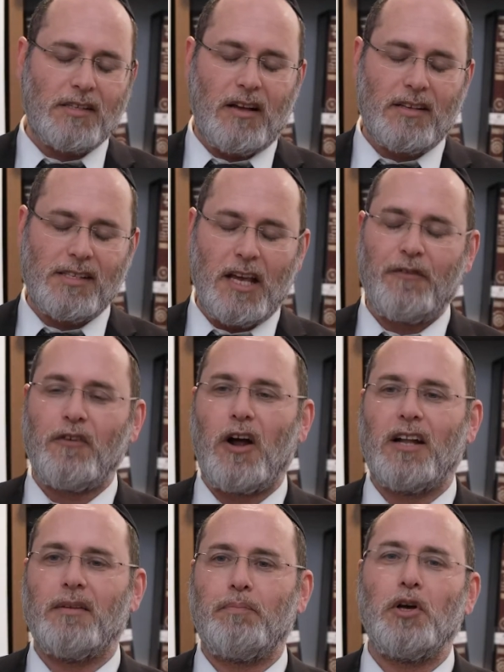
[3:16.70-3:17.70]
sefer
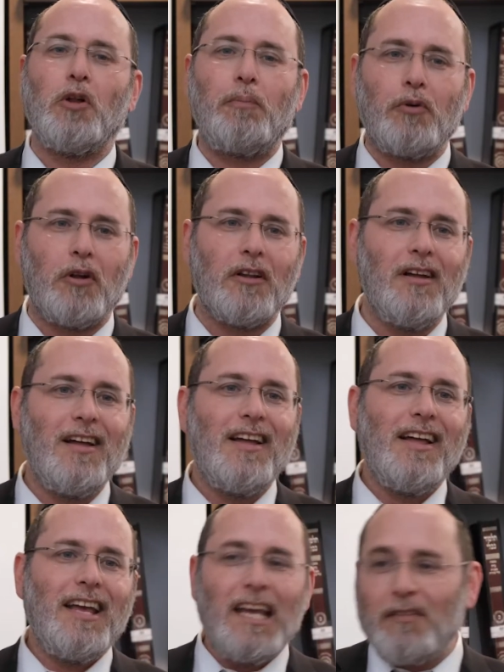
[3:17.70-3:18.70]
on Pilpul.
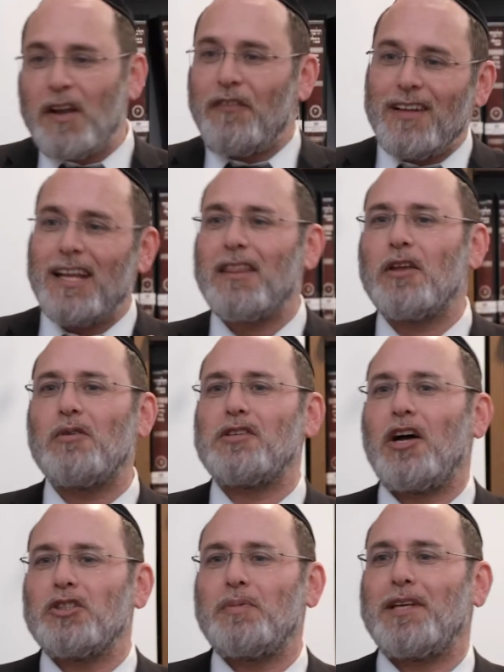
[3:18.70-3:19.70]
Even if he didn't think it was
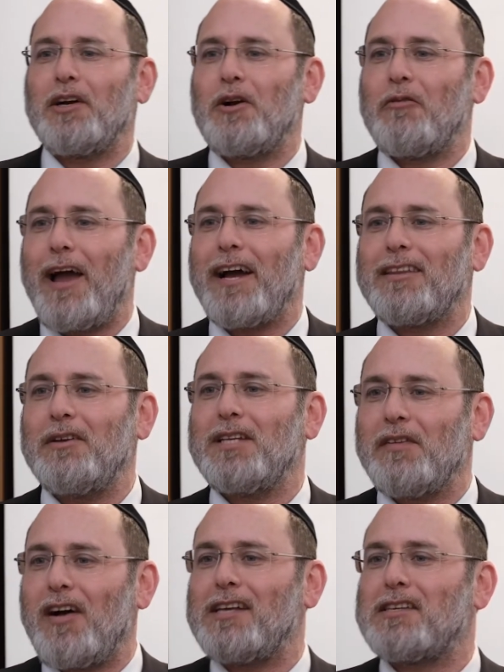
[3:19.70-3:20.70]
100% correct, he'd
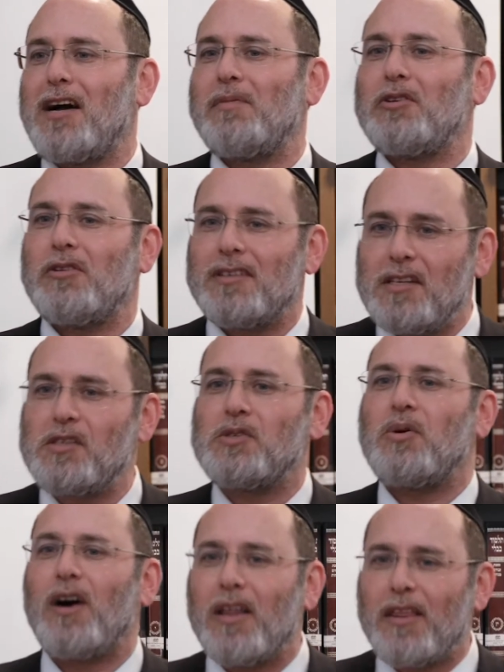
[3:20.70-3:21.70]
give a haskama to it because he
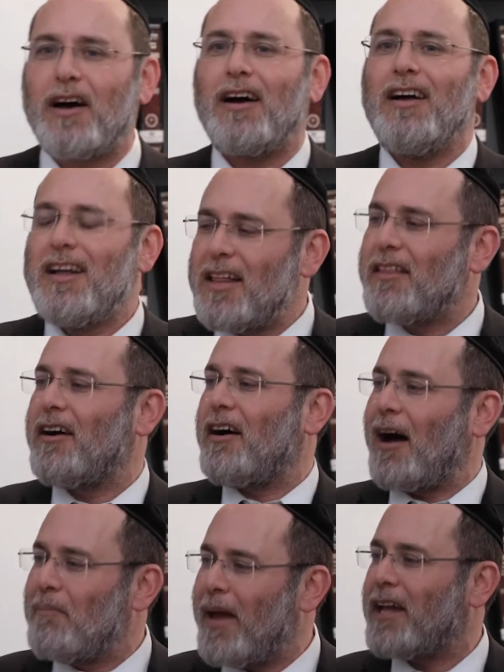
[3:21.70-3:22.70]
saw the
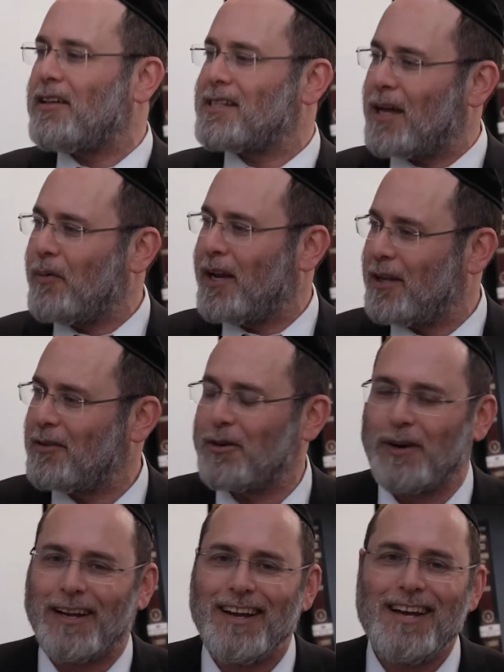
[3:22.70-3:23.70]
amelus that went
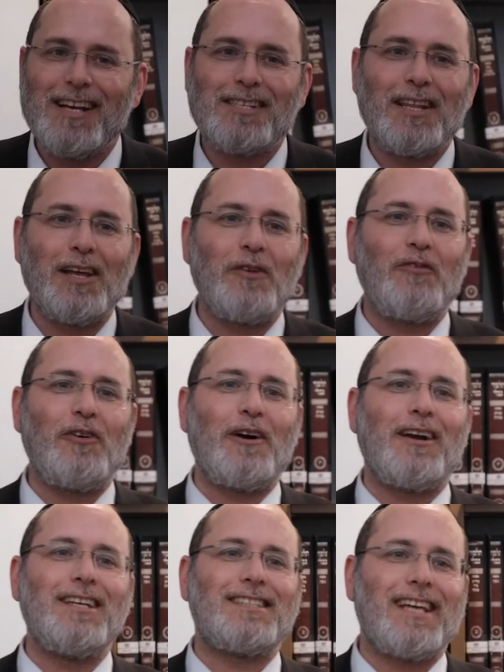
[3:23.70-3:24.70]
into it. So
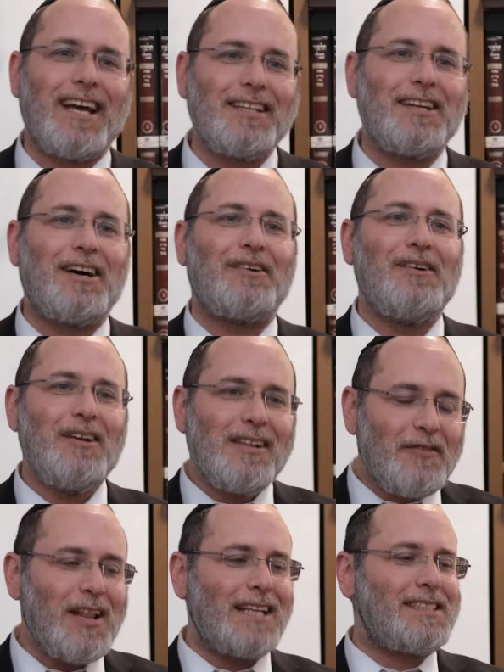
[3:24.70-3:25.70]
therefore, he said,
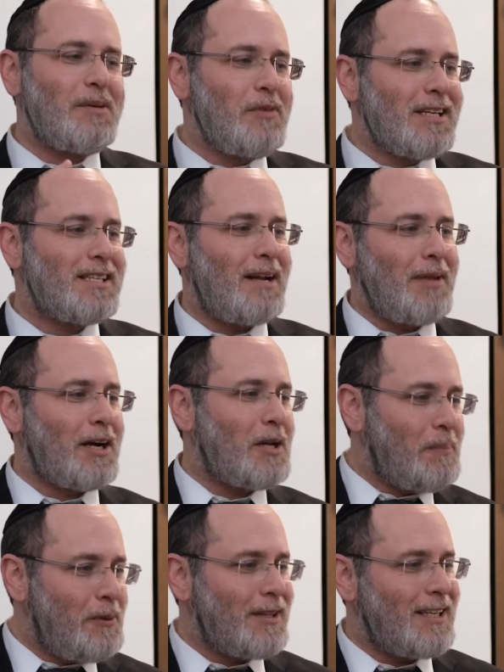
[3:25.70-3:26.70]
for that same reason, I'm not
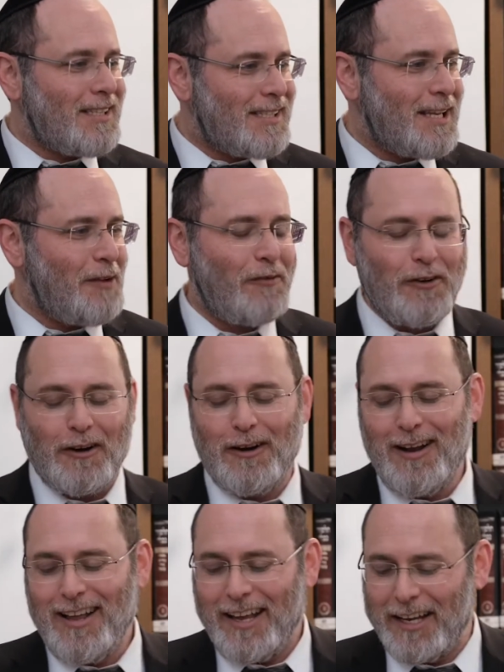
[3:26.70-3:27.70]
going to put this
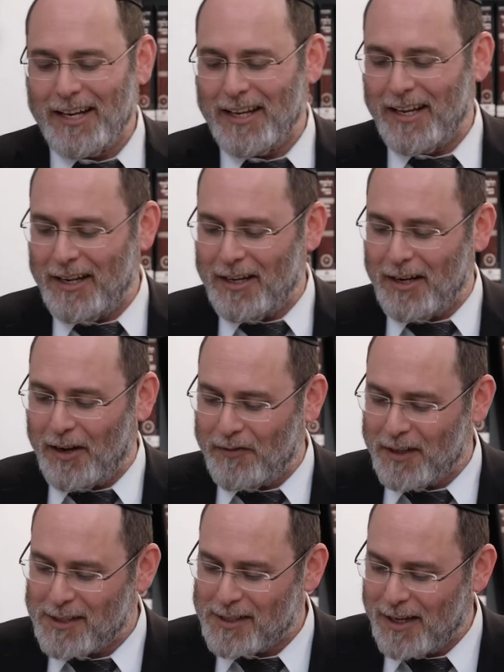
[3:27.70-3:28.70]
sefer in
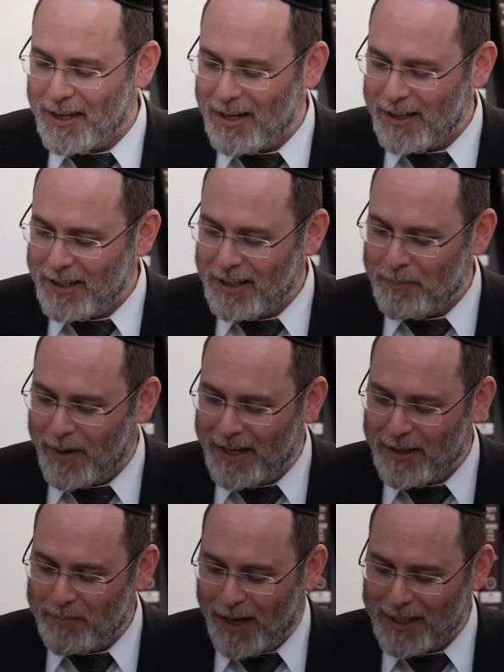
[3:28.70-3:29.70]
it
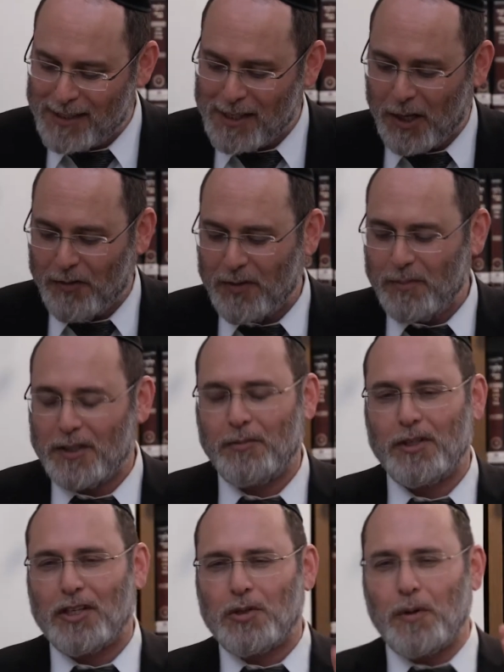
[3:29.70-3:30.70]
by itself. But
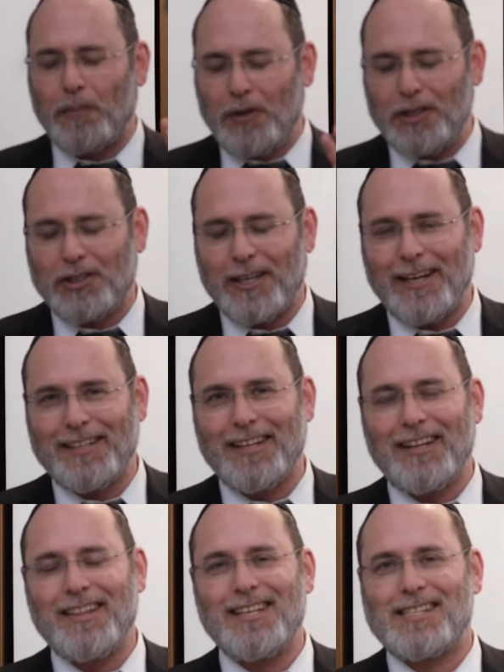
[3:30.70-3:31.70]
just to appreciate
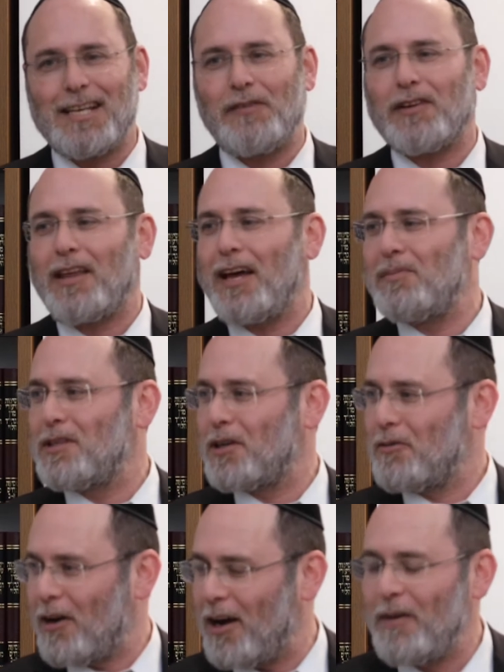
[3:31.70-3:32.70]
this sefer Taama de
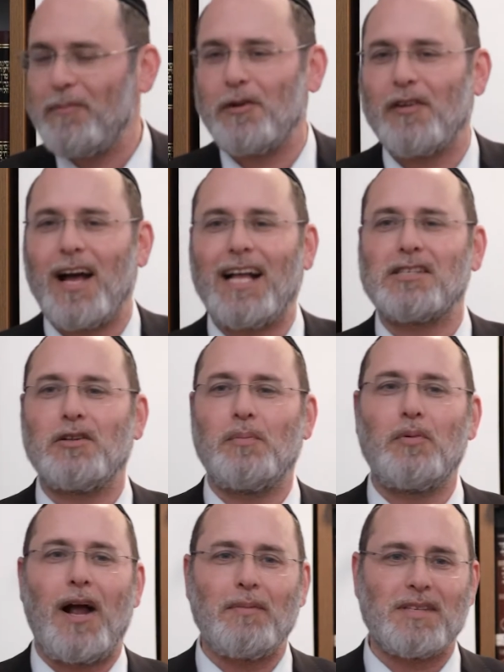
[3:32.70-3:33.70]
Kra, Rav Chatzkel
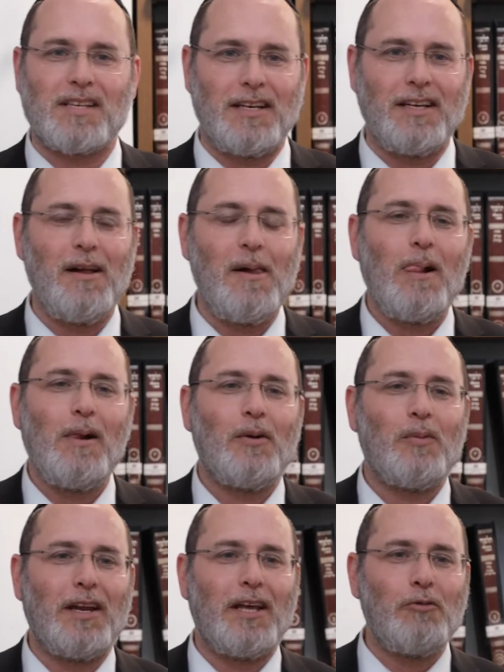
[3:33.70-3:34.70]
Abramsky,
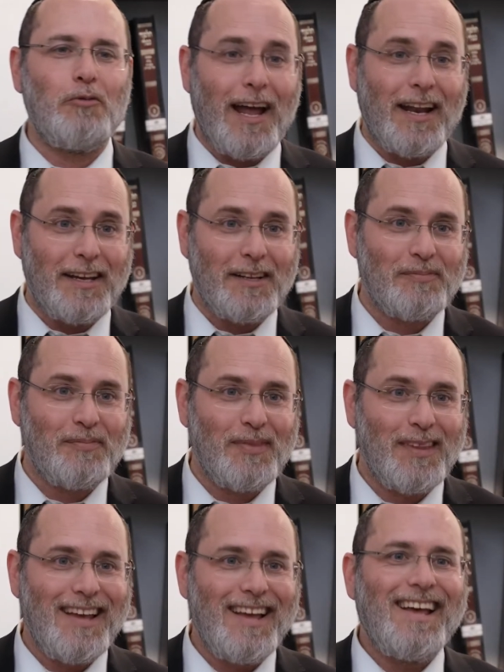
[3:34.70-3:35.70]
when he read it,
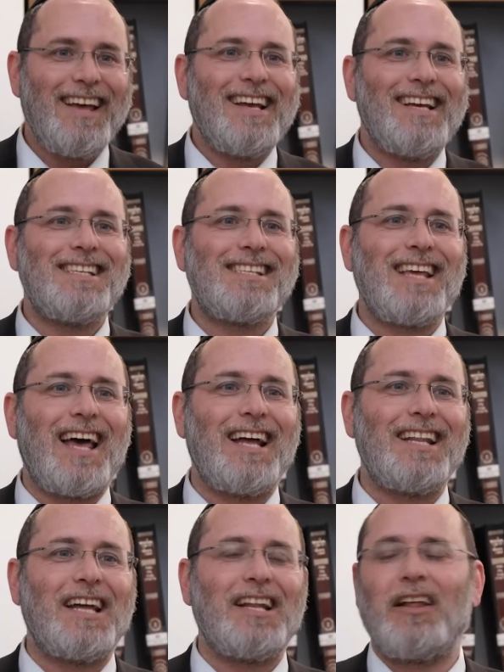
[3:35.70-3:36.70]
he
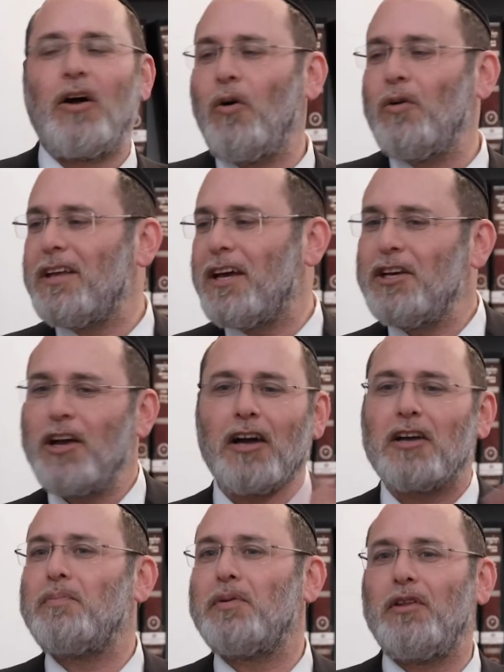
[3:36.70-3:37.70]
said that only a
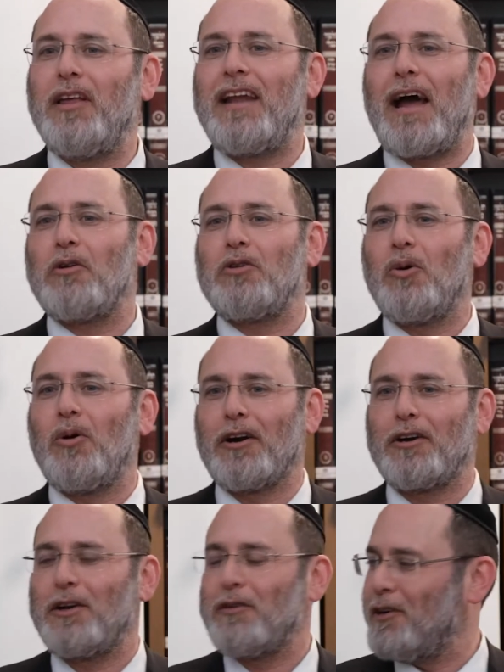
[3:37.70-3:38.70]
yachid in our door
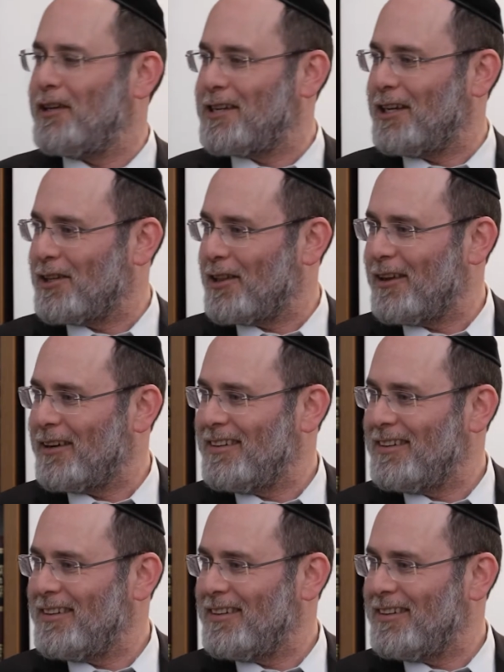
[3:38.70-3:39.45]
could have written such a thing.